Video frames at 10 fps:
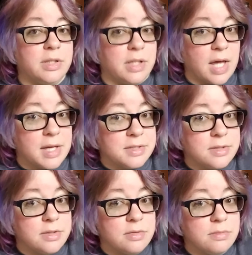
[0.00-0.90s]

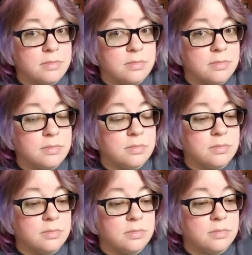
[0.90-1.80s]
Yes.
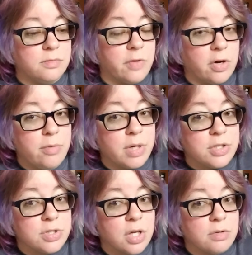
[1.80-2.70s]
Very
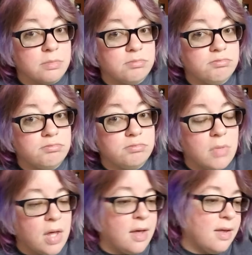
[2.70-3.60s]
much so.
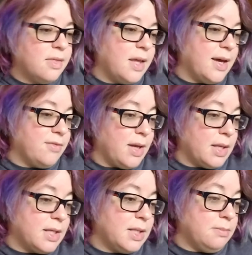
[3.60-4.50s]
They have
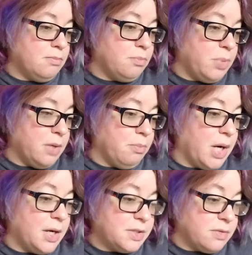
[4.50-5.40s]
a big
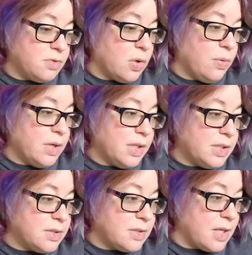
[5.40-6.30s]
box of
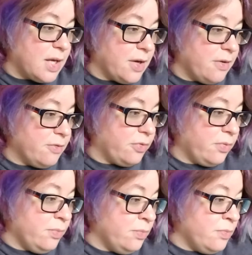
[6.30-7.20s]
toys. They have
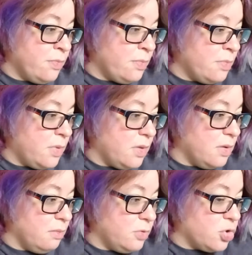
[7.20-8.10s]

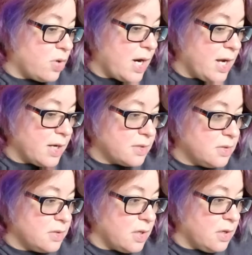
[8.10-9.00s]

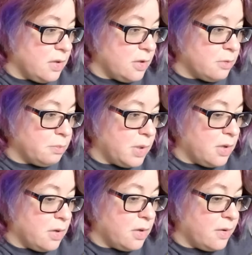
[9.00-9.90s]
tracks and a little
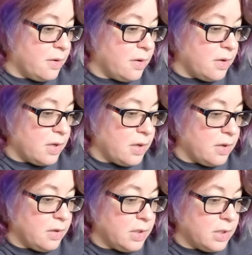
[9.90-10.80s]
barn
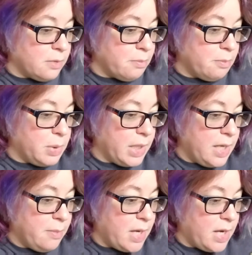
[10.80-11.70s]
and a little
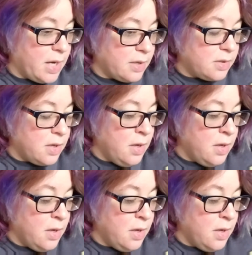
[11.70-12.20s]
play mat.